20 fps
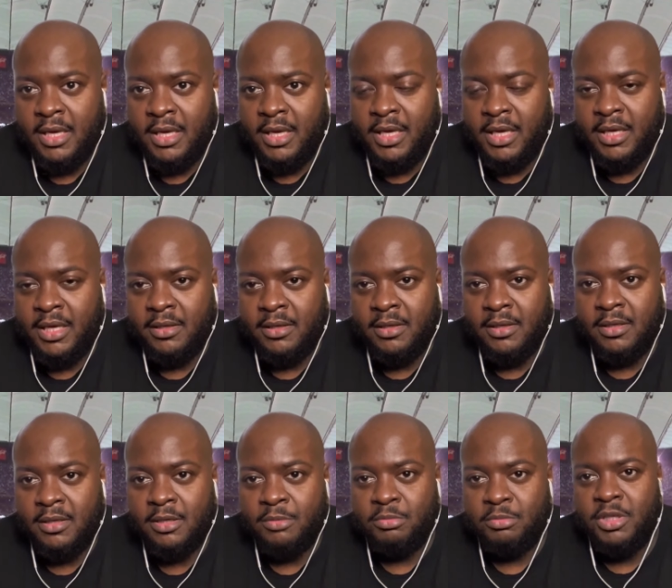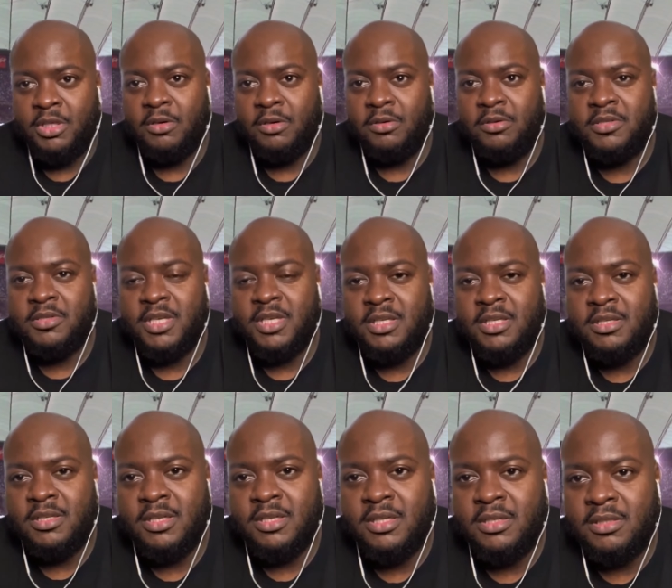And, you know, you said
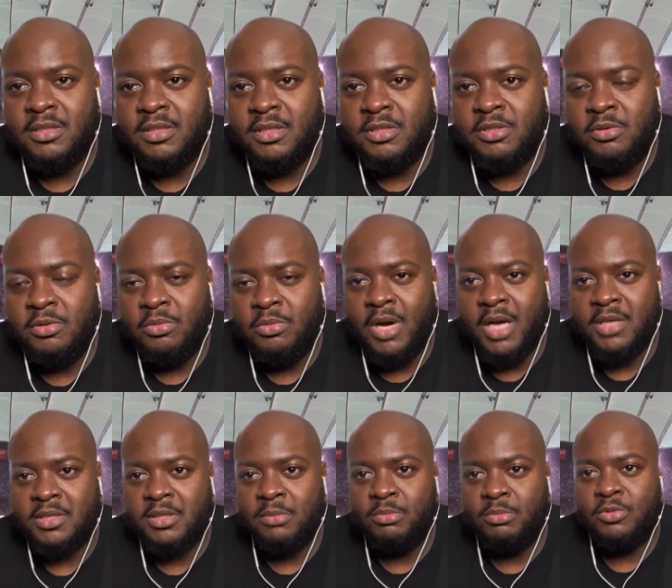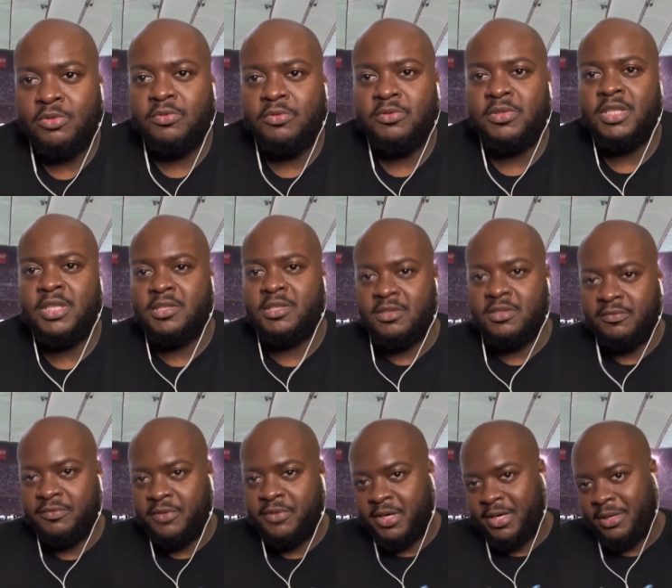the two roster moves, this is
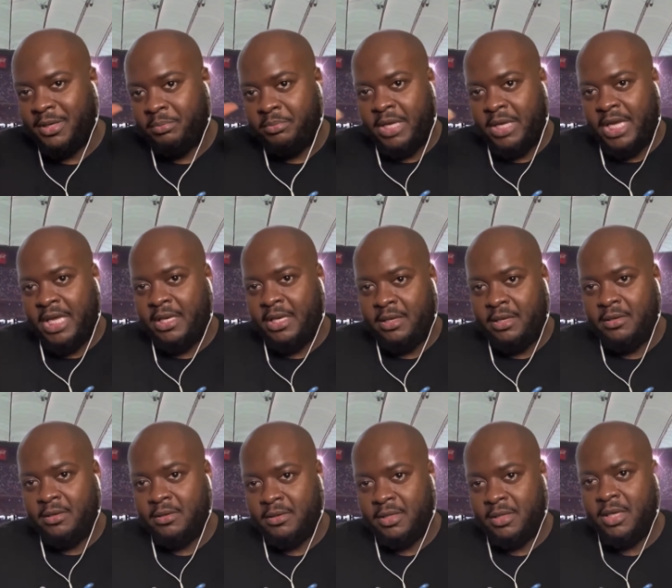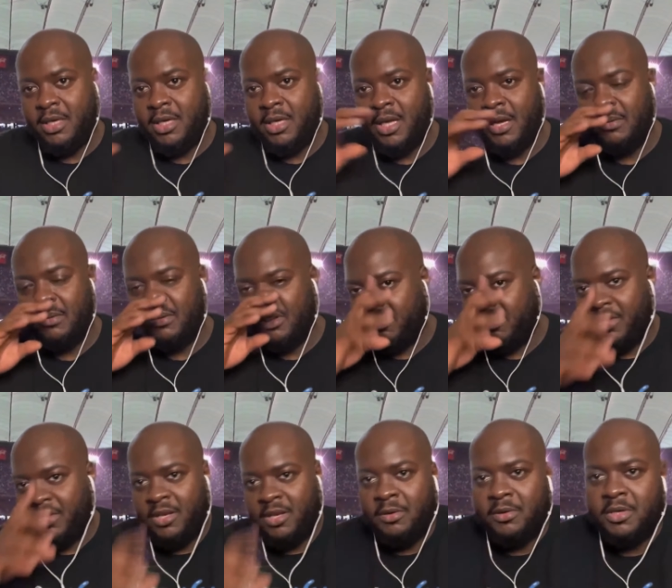a very petty thing. And I don't know if
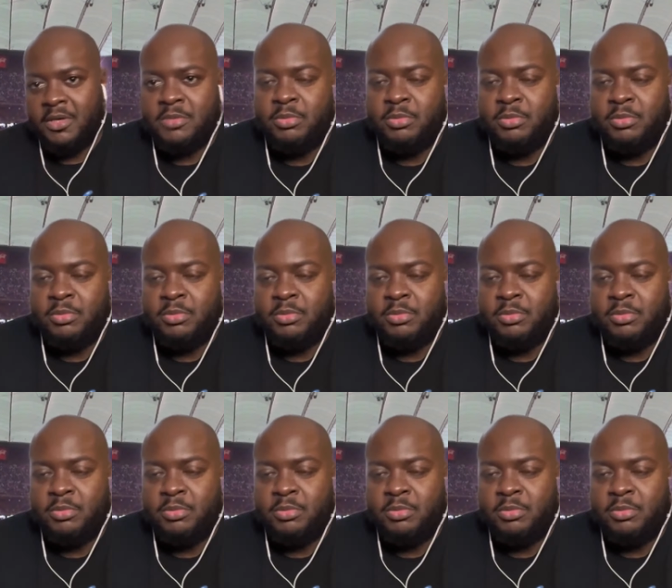y'all know this